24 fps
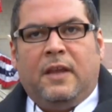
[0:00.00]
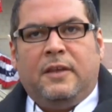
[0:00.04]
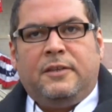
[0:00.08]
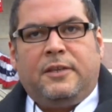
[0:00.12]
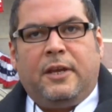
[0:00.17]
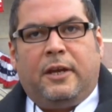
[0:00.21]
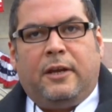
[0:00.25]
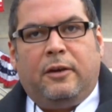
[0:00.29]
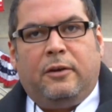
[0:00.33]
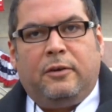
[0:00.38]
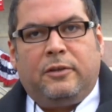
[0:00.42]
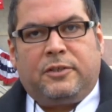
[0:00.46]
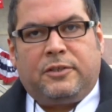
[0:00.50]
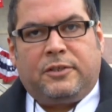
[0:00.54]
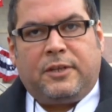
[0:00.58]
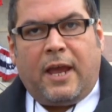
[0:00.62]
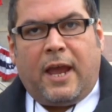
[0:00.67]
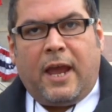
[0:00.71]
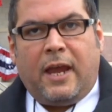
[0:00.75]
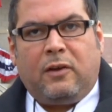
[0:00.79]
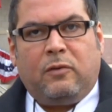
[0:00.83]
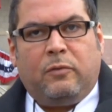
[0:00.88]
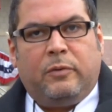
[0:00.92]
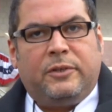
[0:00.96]
Senator
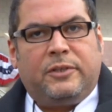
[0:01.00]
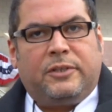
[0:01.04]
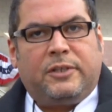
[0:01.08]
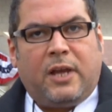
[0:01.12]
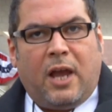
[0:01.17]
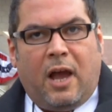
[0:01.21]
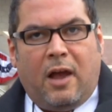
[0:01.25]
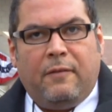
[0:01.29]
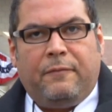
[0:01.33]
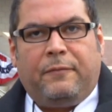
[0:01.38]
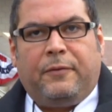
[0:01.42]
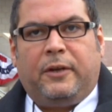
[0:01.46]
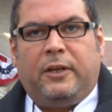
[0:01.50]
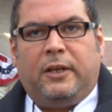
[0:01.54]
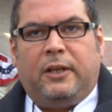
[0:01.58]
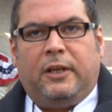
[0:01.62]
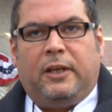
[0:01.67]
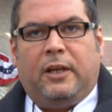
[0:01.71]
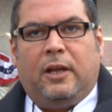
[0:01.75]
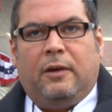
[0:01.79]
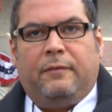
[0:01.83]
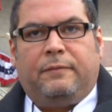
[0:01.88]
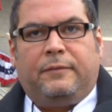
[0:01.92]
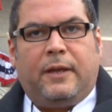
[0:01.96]
Stack was confident
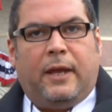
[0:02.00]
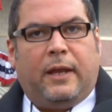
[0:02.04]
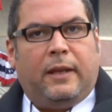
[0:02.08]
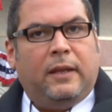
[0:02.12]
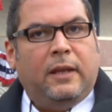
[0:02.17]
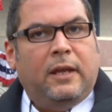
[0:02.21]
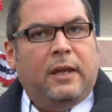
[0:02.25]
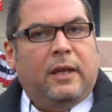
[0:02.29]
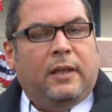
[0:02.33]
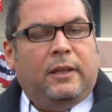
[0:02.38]
enough that